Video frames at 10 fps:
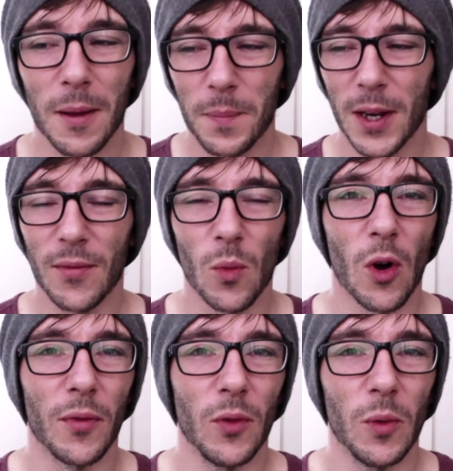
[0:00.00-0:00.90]
Bit of a
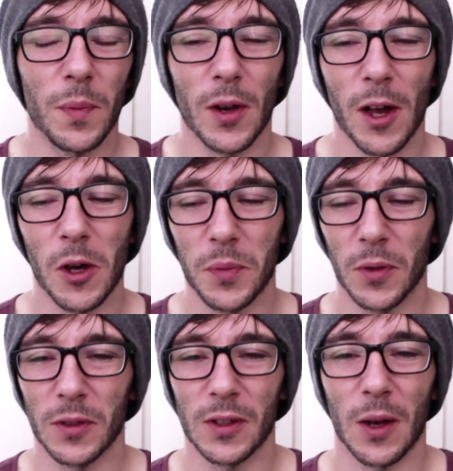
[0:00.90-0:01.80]
waffle, but I hope you
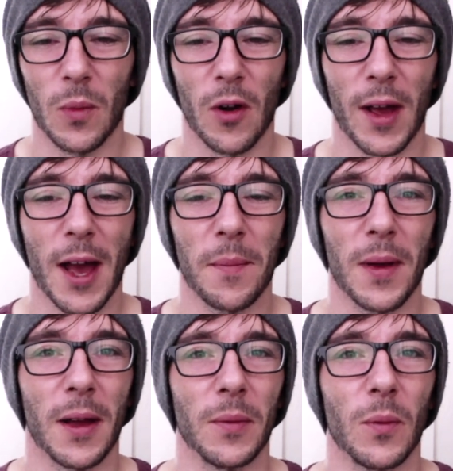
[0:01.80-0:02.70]
understand where I am
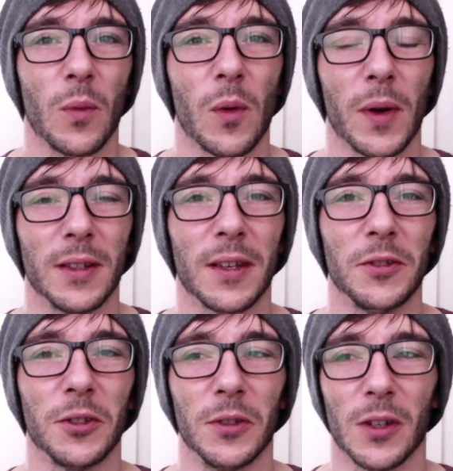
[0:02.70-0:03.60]
and what my
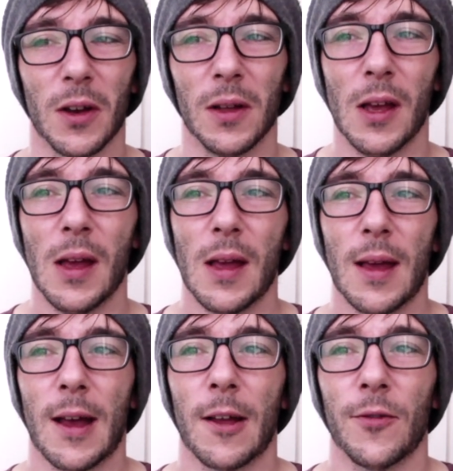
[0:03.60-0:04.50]
intentions are,
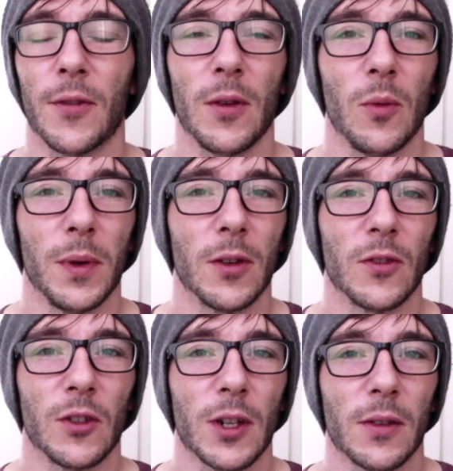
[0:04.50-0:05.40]
and it'll be good
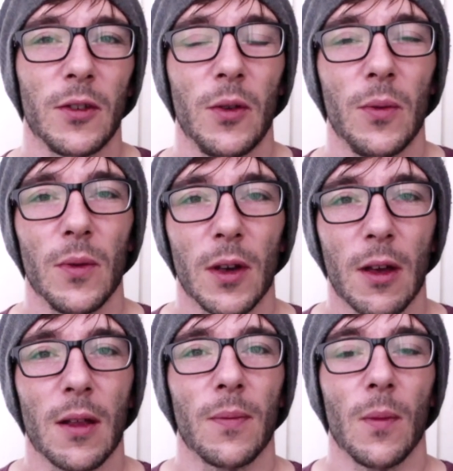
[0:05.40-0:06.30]
to chat to you
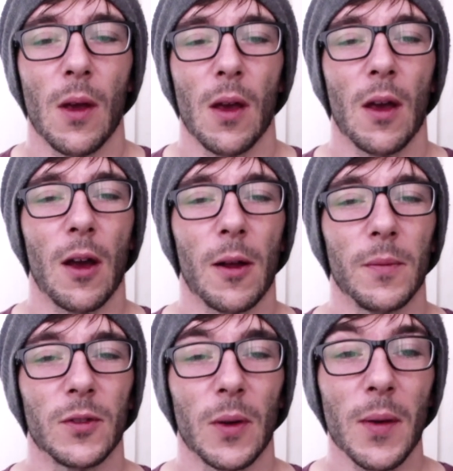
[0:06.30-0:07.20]
again.
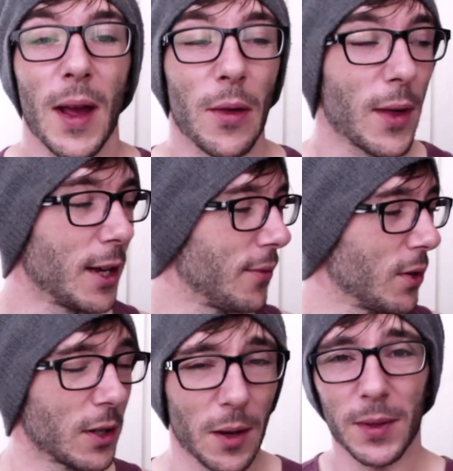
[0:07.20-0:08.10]
So anyway, thank you
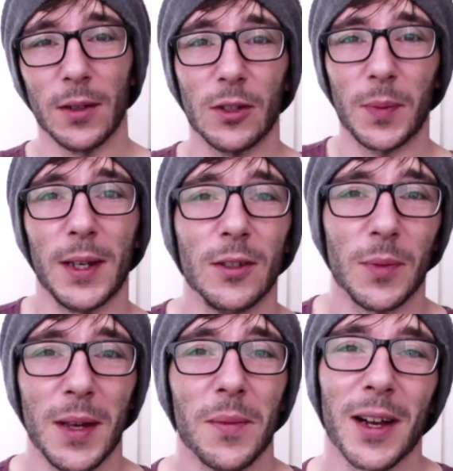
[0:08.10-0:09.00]
for coming and speaking
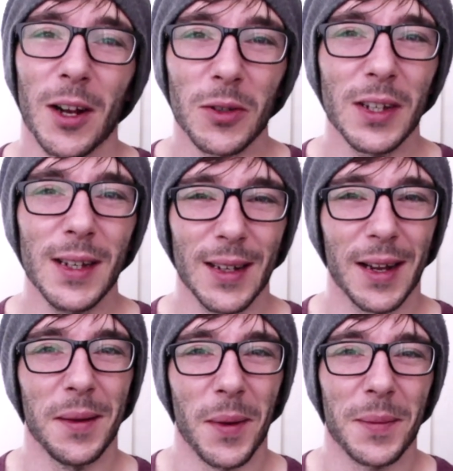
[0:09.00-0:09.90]
to me in my closet
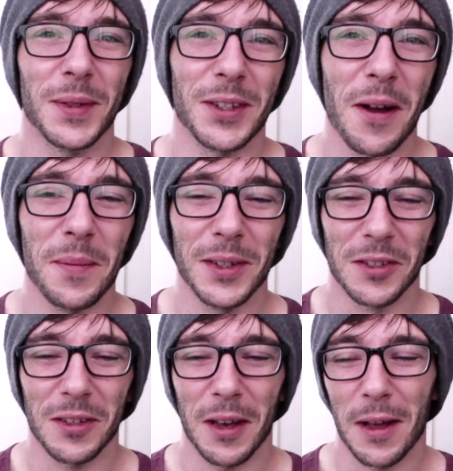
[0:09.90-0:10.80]
and in my
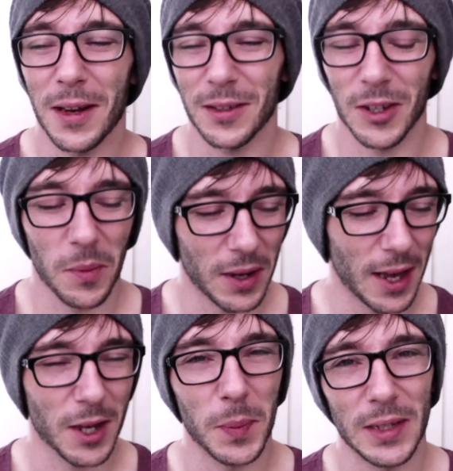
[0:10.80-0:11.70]
pajamas. Next time I'll
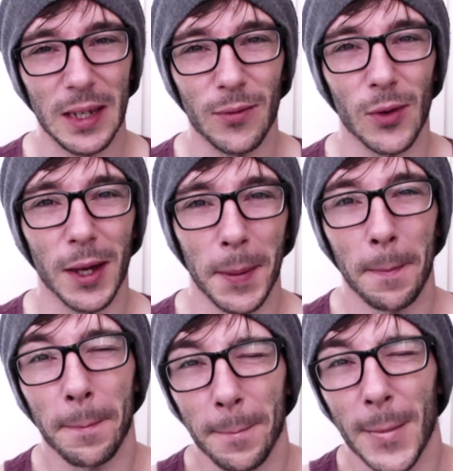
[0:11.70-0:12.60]
get a cup of tea for you.
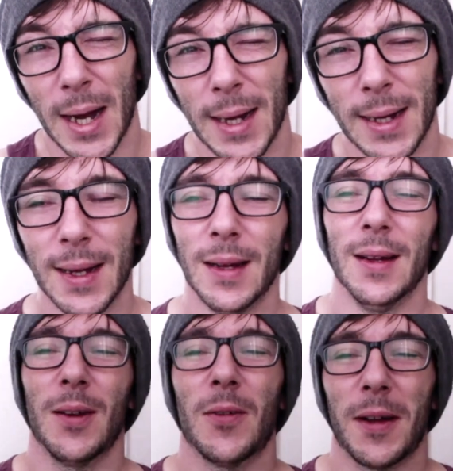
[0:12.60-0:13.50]

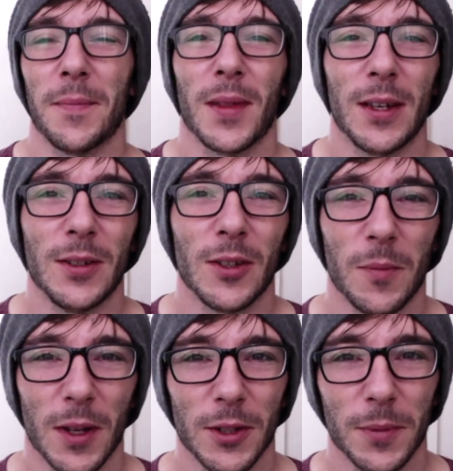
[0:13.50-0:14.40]
Alright, thank you so
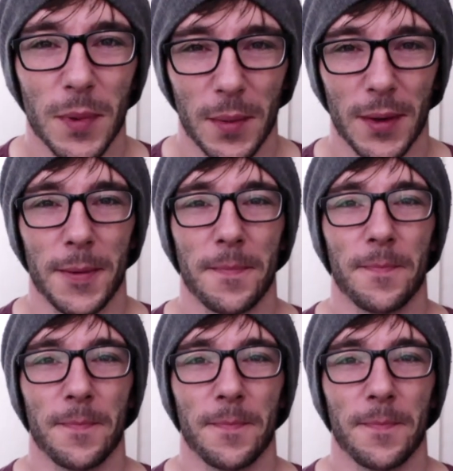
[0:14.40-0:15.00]
much. Bye-bye.